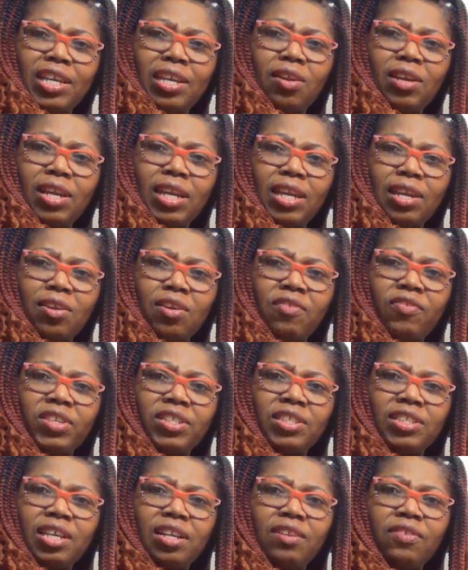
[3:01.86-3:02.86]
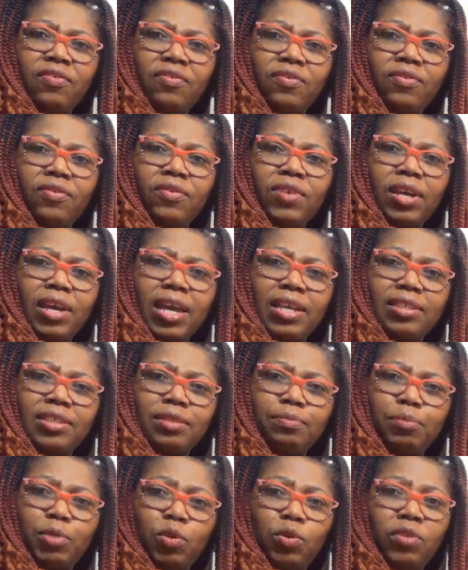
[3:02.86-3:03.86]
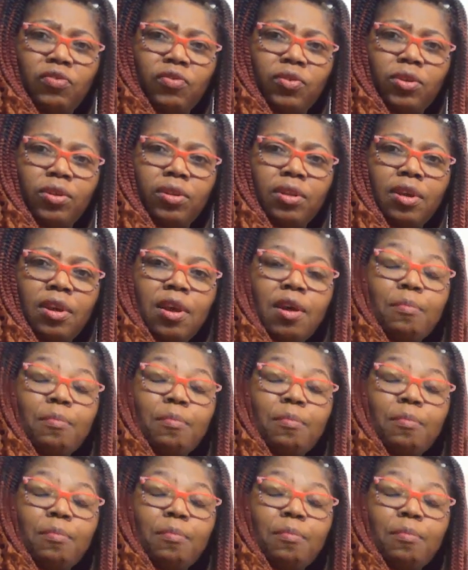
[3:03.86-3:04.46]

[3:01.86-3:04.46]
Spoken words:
and of itself as beautiful,